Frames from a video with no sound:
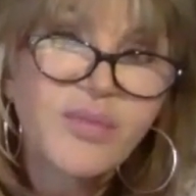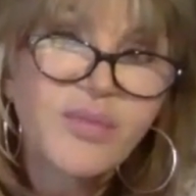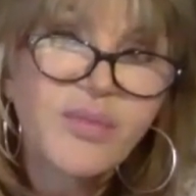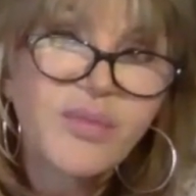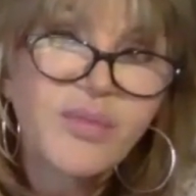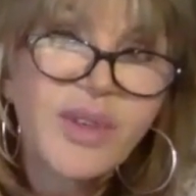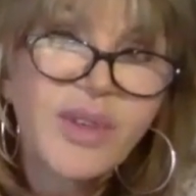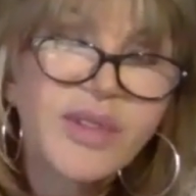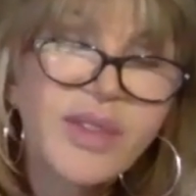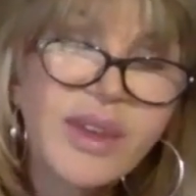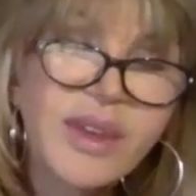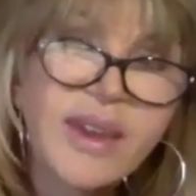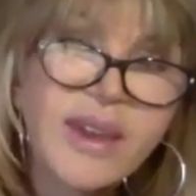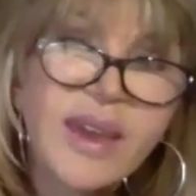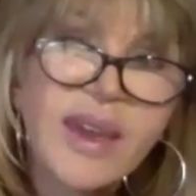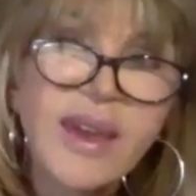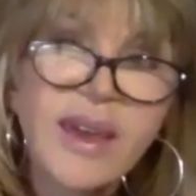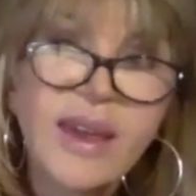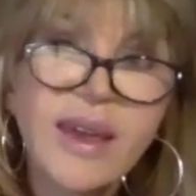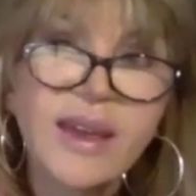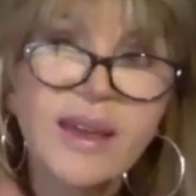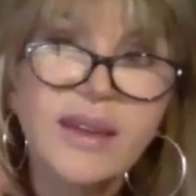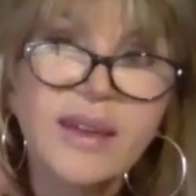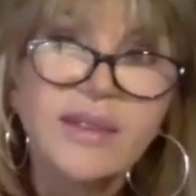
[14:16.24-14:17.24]
that they
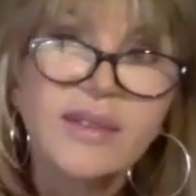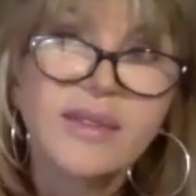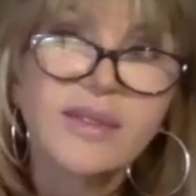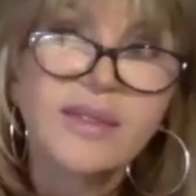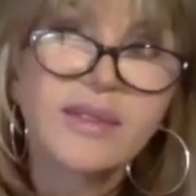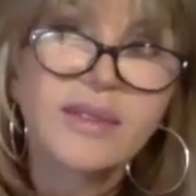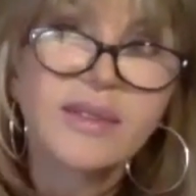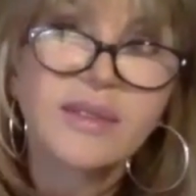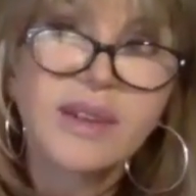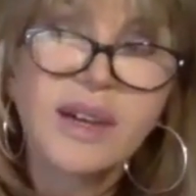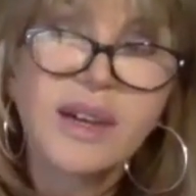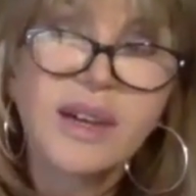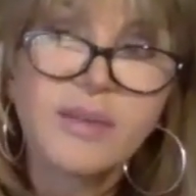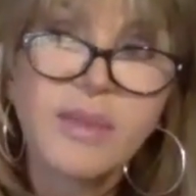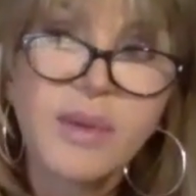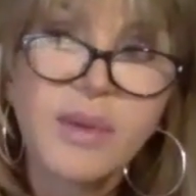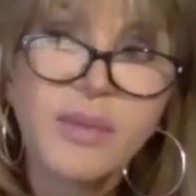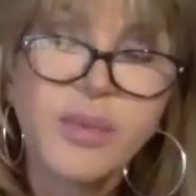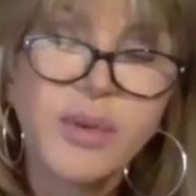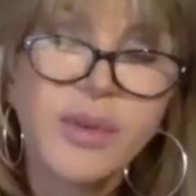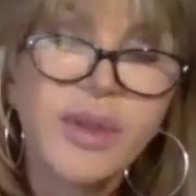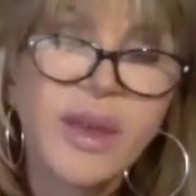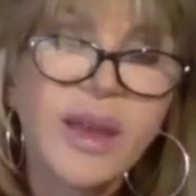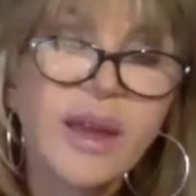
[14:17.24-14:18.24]
can't come
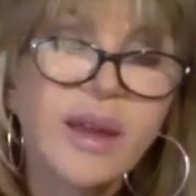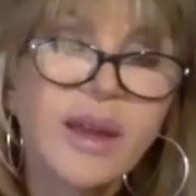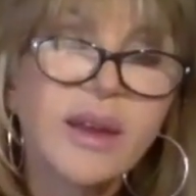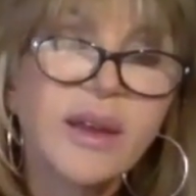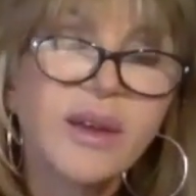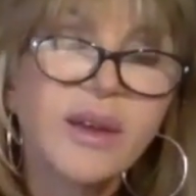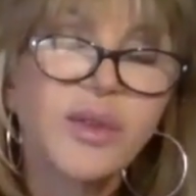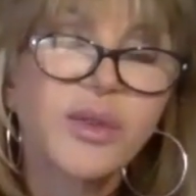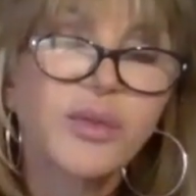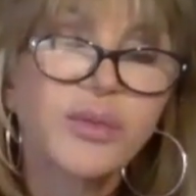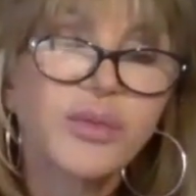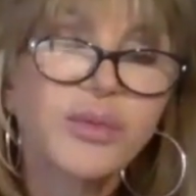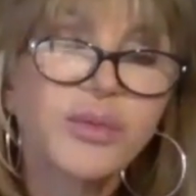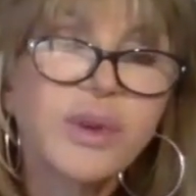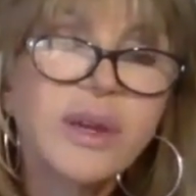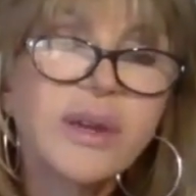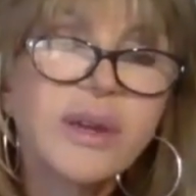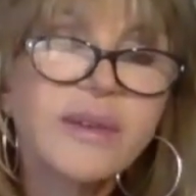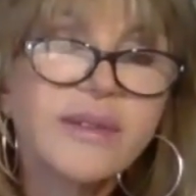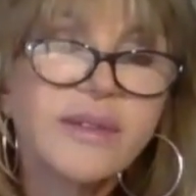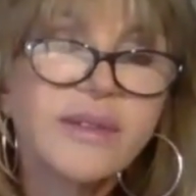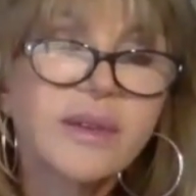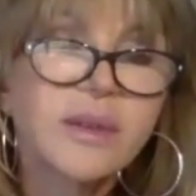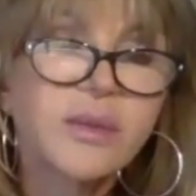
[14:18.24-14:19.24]
up with any other
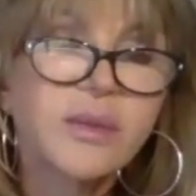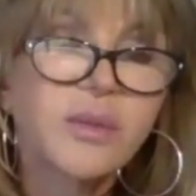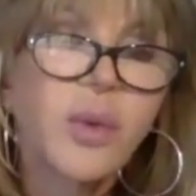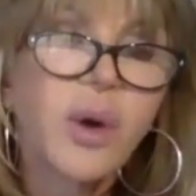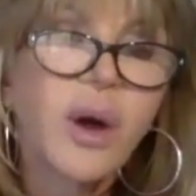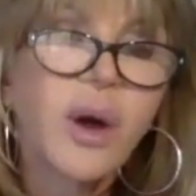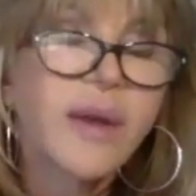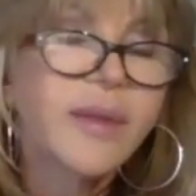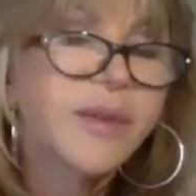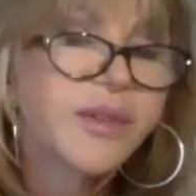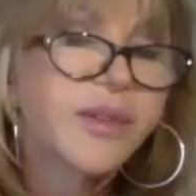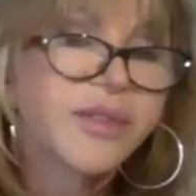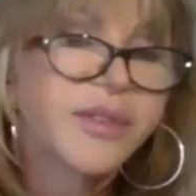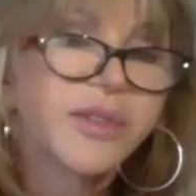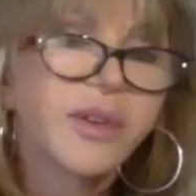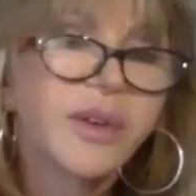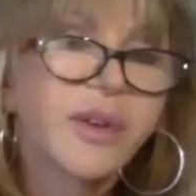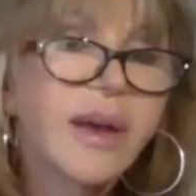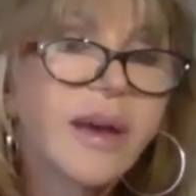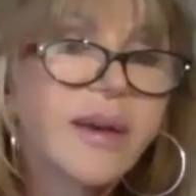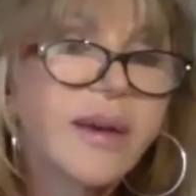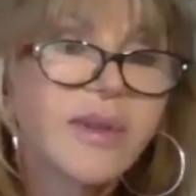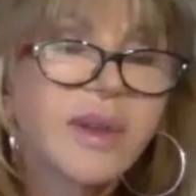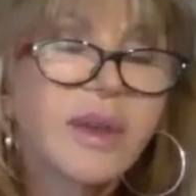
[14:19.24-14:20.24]
reason why they're
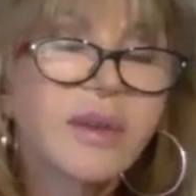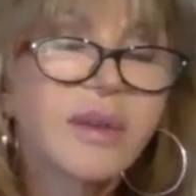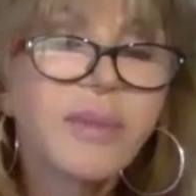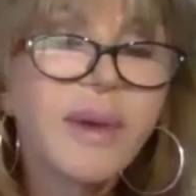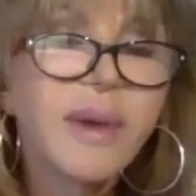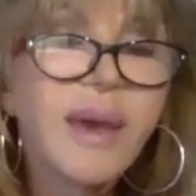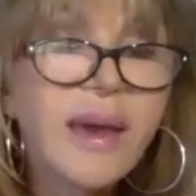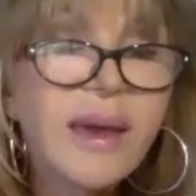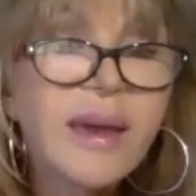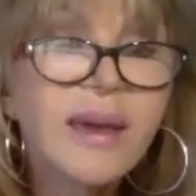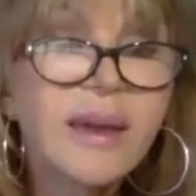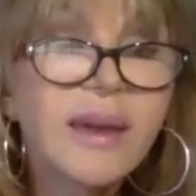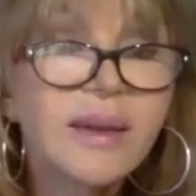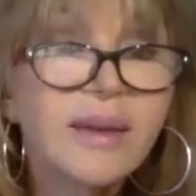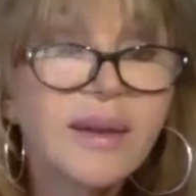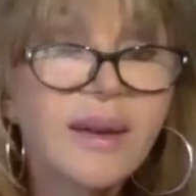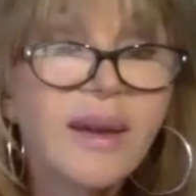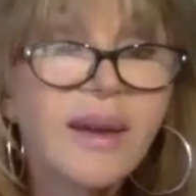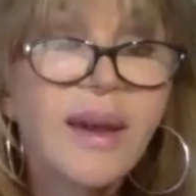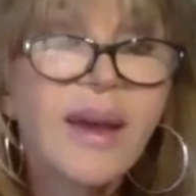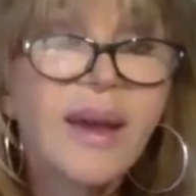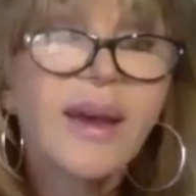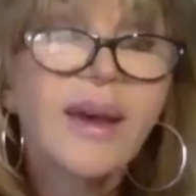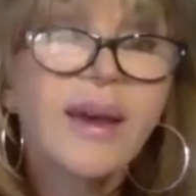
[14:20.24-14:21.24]
still having pain.